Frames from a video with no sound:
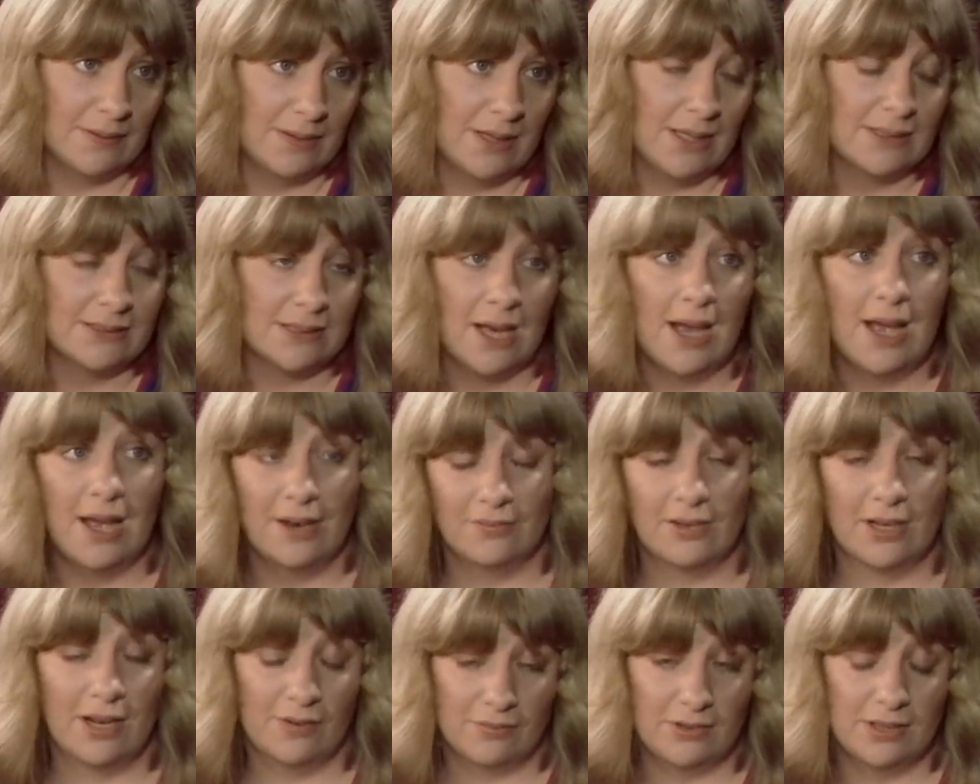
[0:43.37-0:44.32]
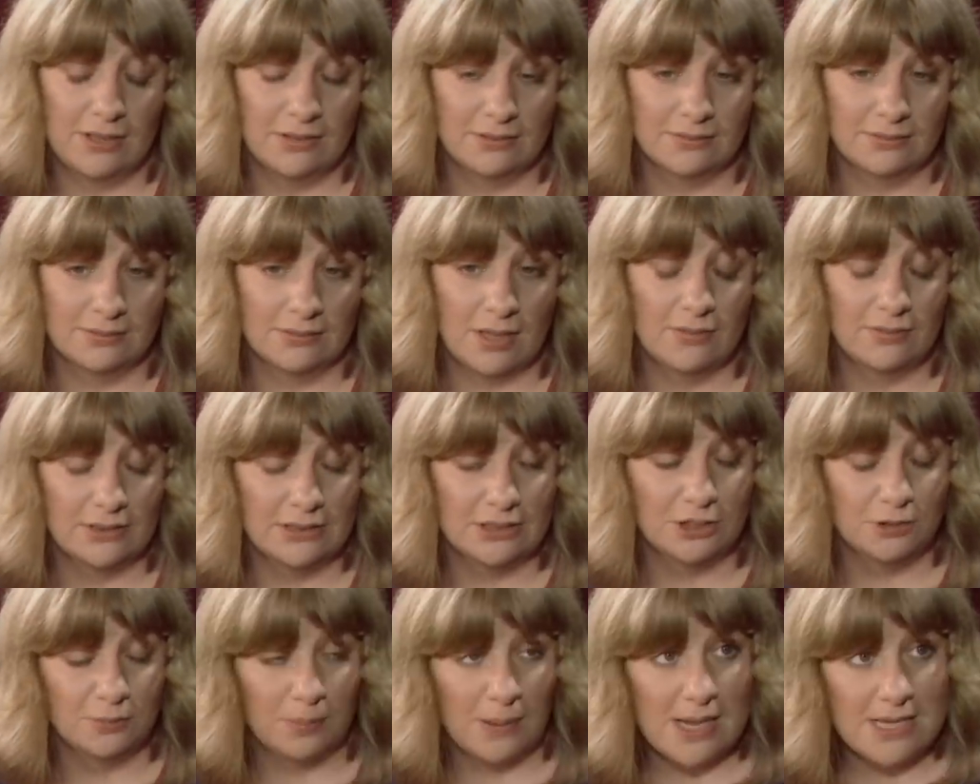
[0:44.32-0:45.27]
Yes, I have, and I've written
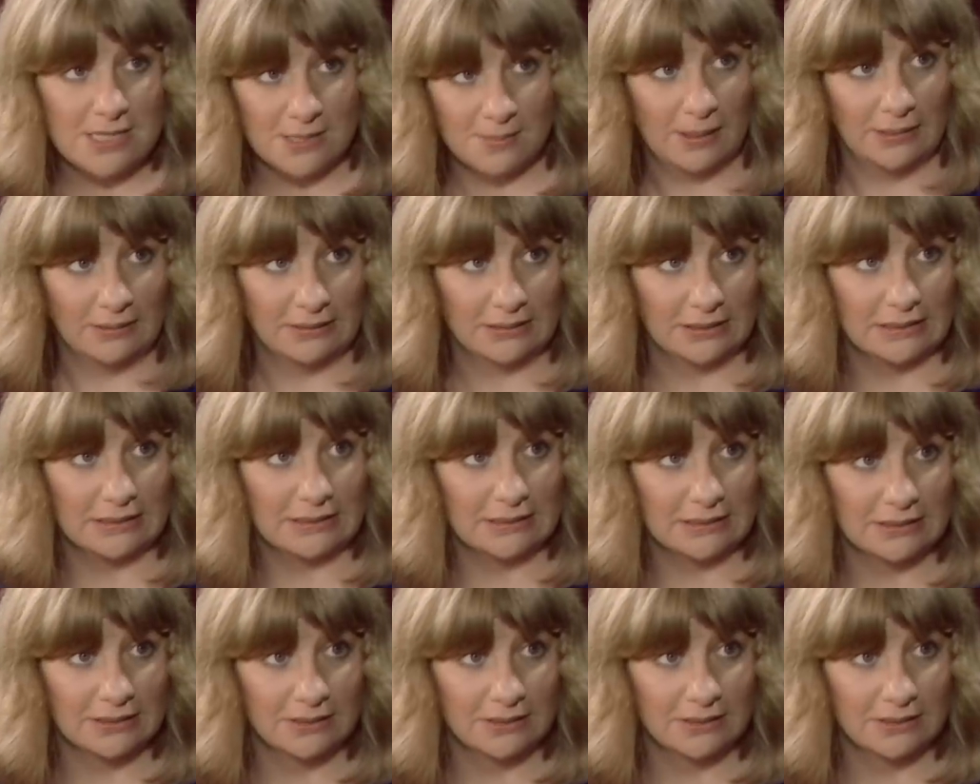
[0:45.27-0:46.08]
2 plays about it.